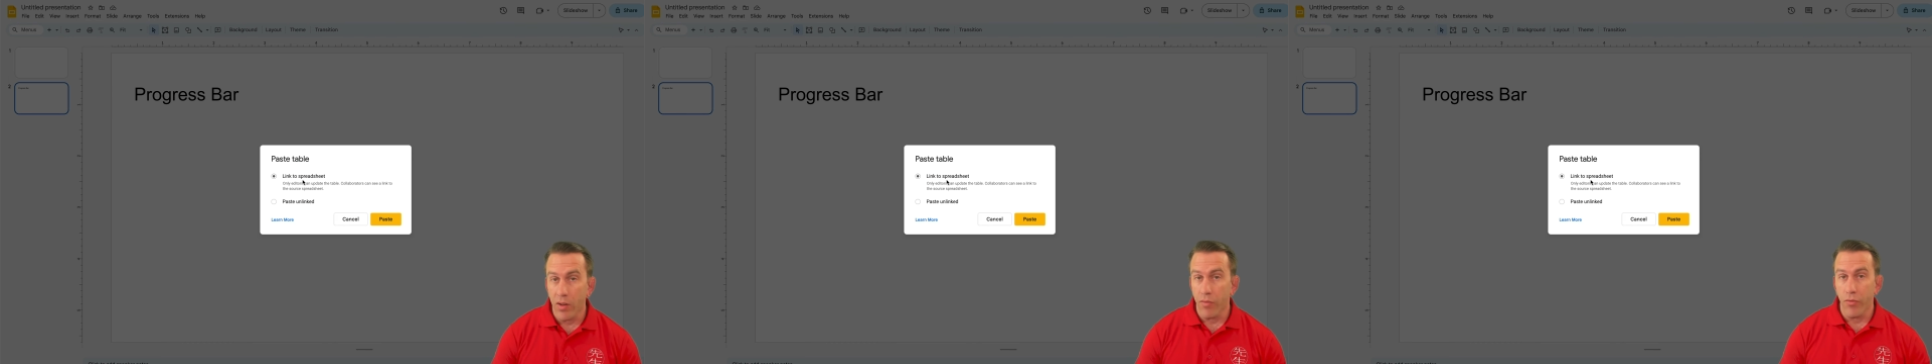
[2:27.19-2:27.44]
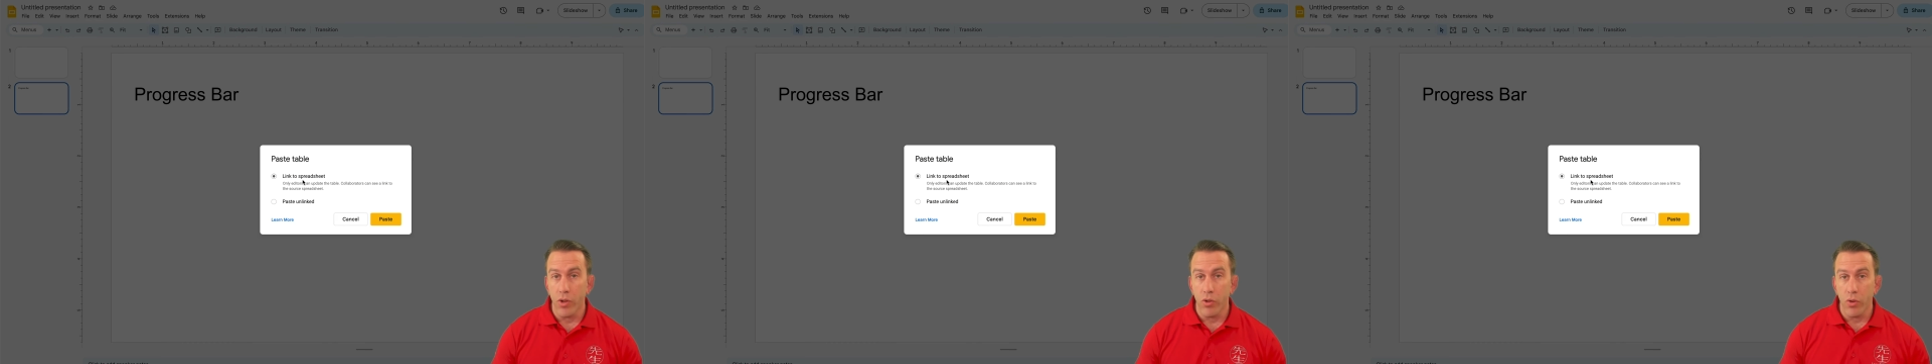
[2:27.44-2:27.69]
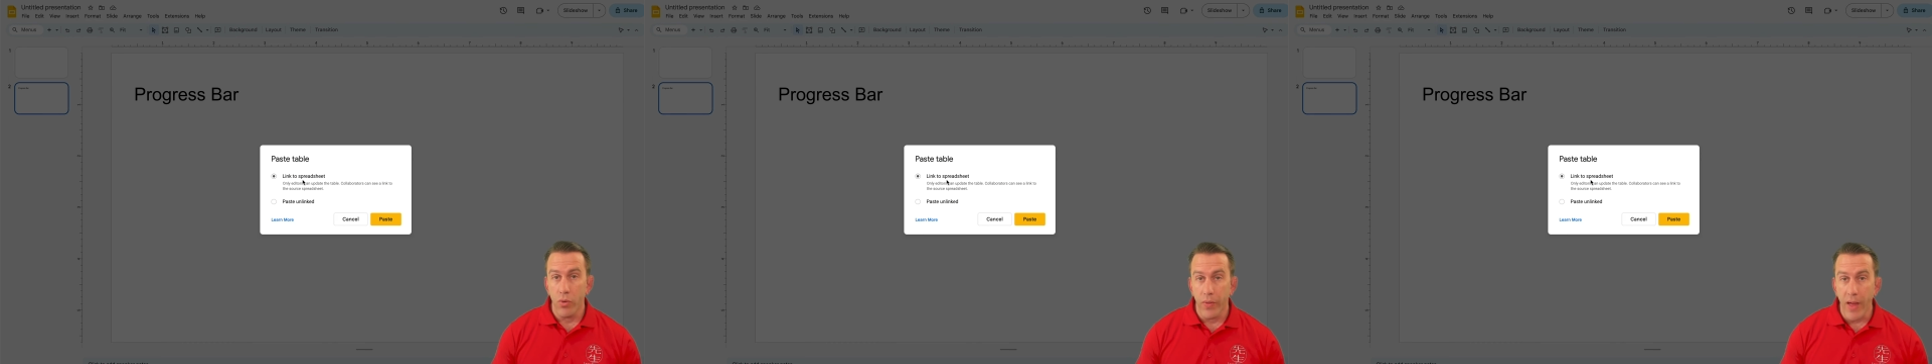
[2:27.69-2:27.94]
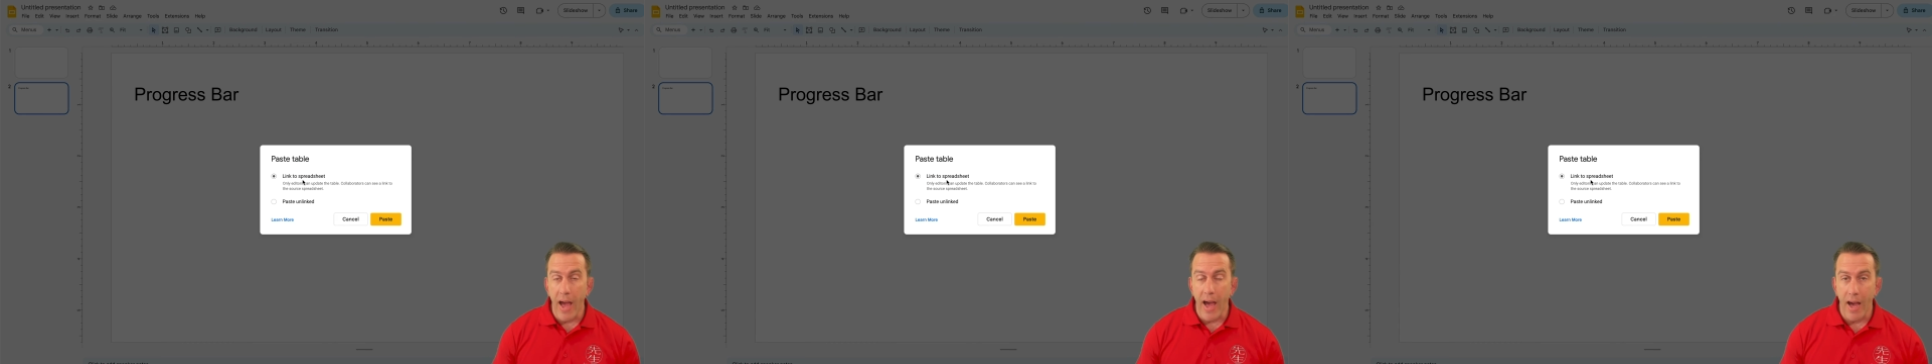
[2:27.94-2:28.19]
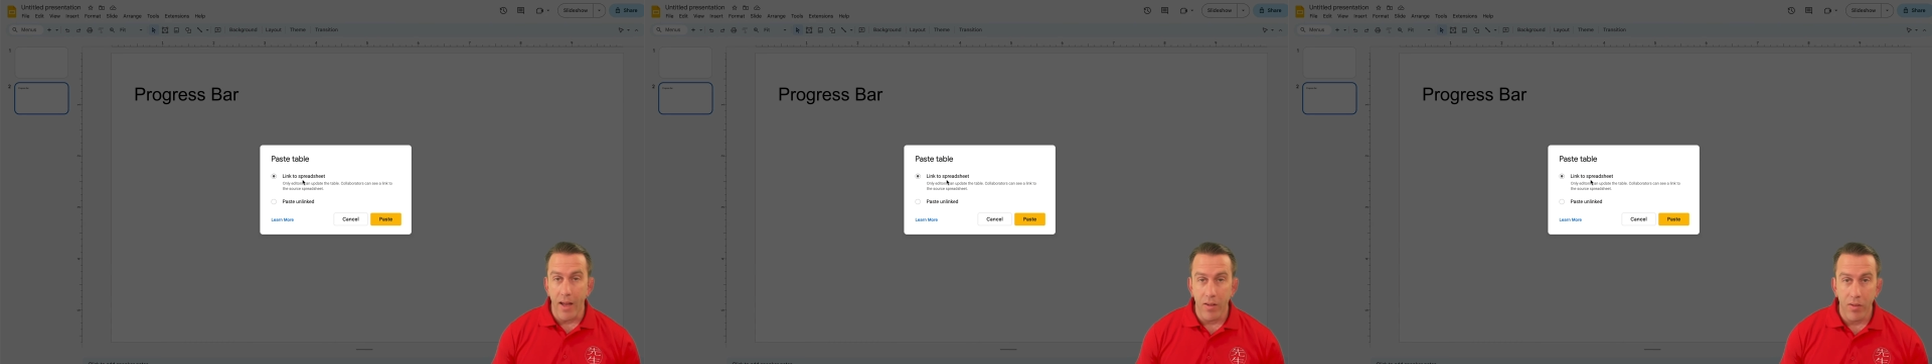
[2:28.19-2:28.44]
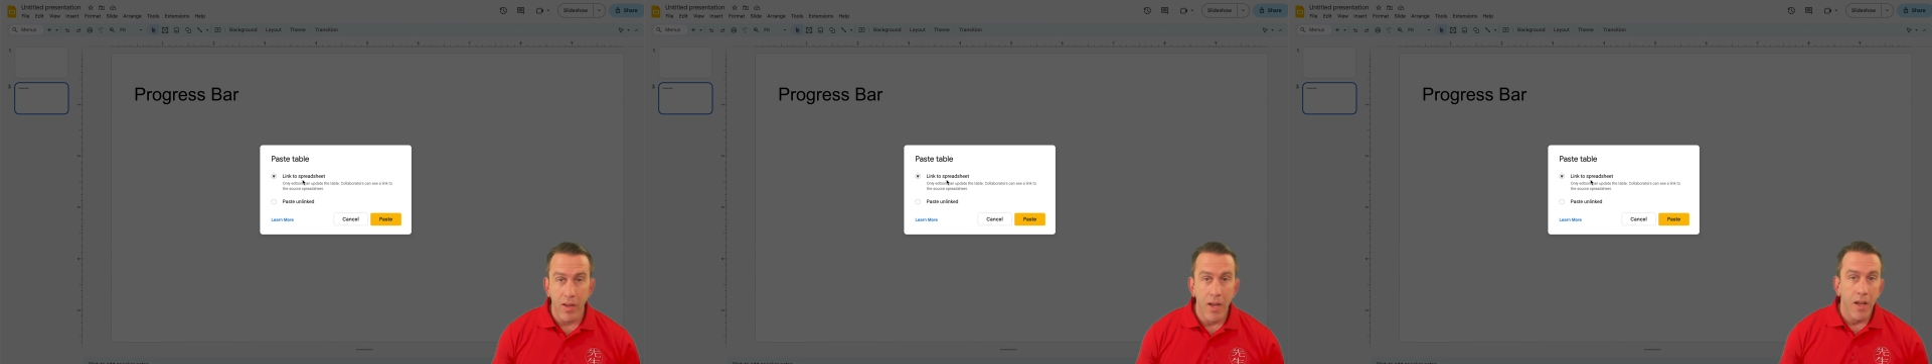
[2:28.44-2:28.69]
And if we do
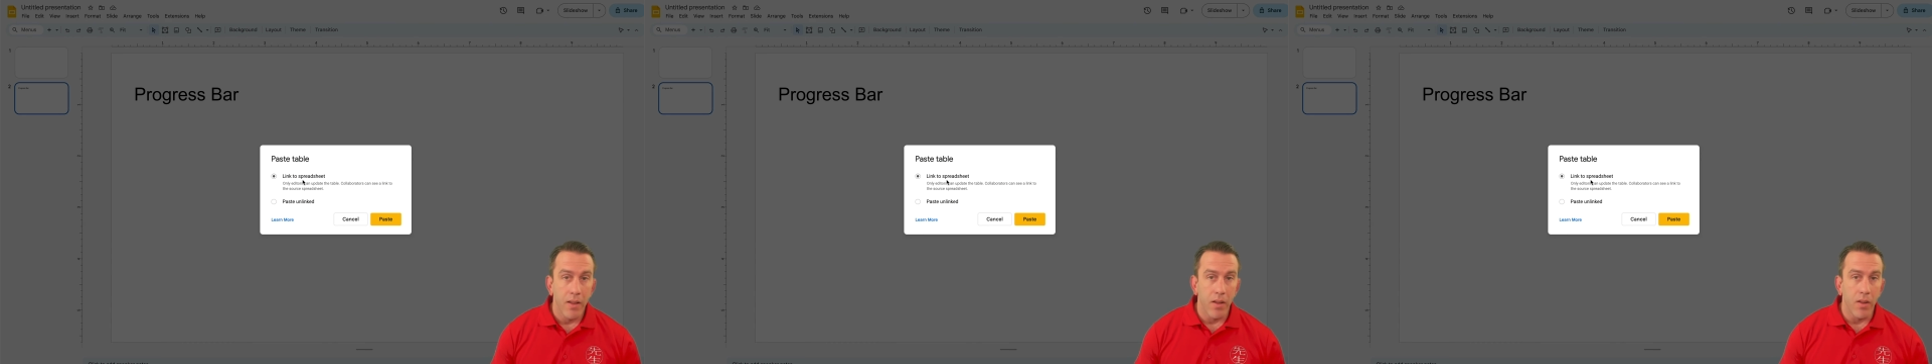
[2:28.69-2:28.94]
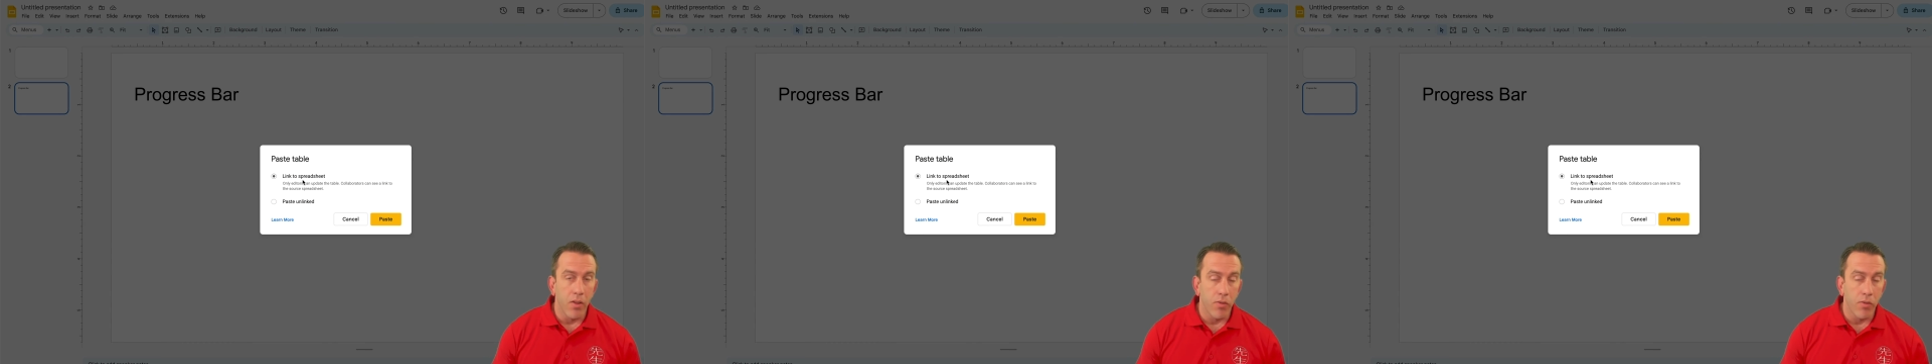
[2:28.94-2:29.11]
that, then the